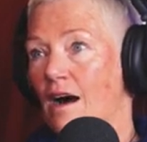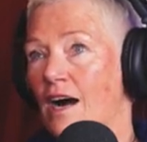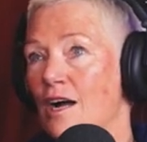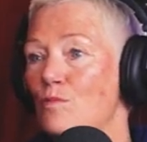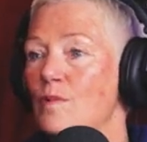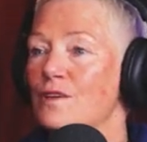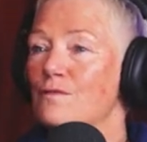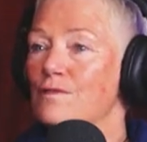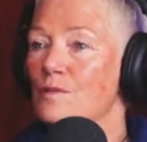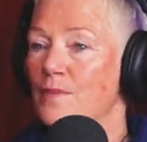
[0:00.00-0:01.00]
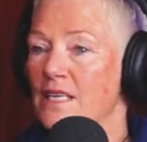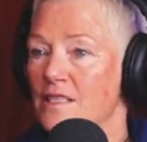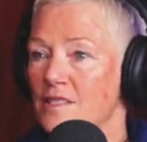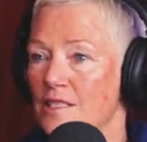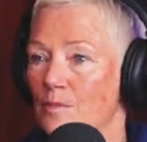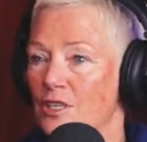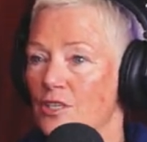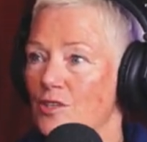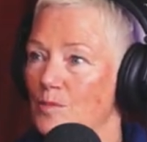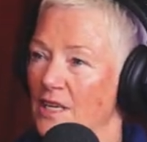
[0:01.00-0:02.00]
I went from being someone
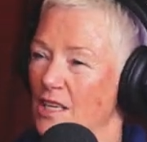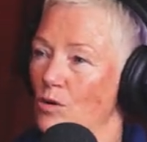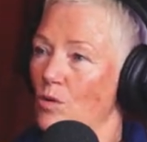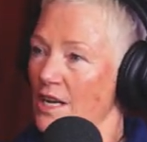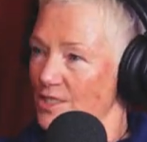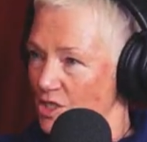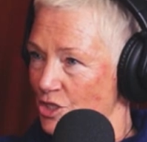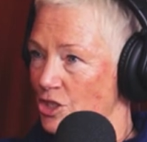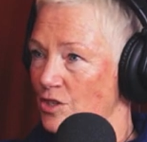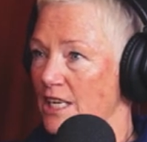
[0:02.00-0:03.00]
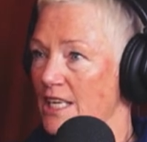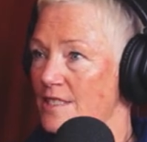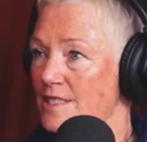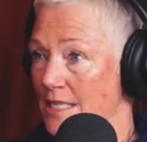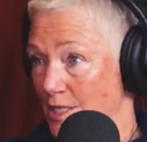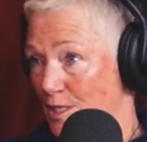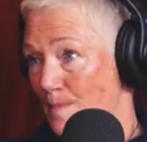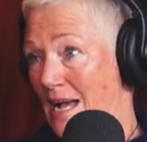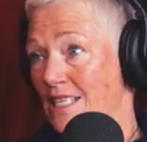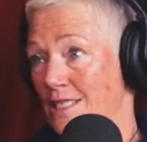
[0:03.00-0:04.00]
who'd been quite studious and
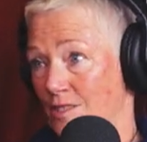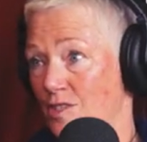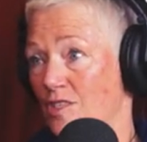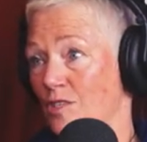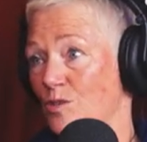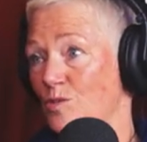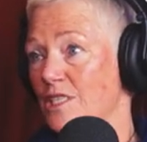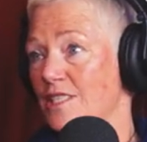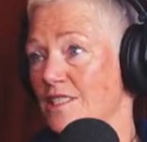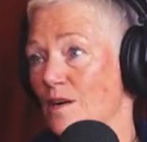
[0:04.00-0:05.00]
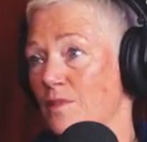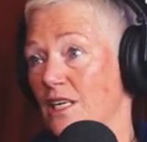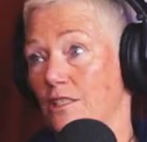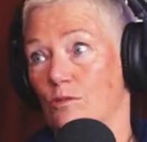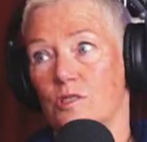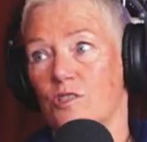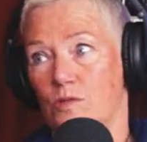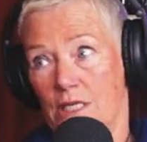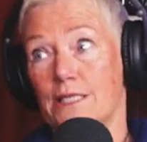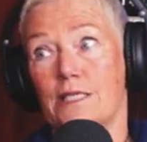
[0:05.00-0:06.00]
smart at school to mm-hmm. somebody who was
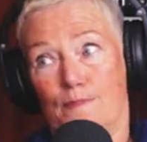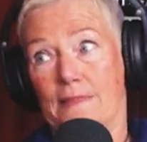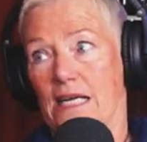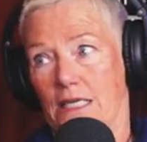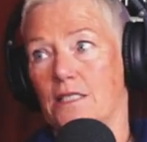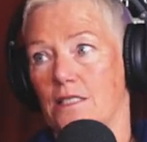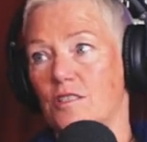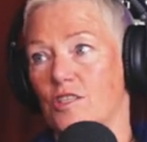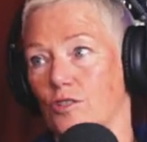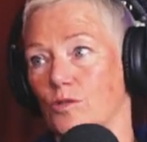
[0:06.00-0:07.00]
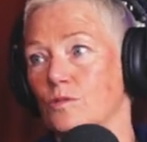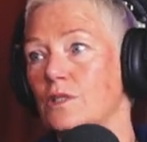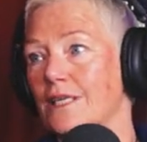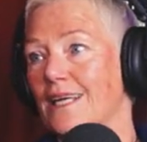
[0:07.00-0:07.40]
quite smart at school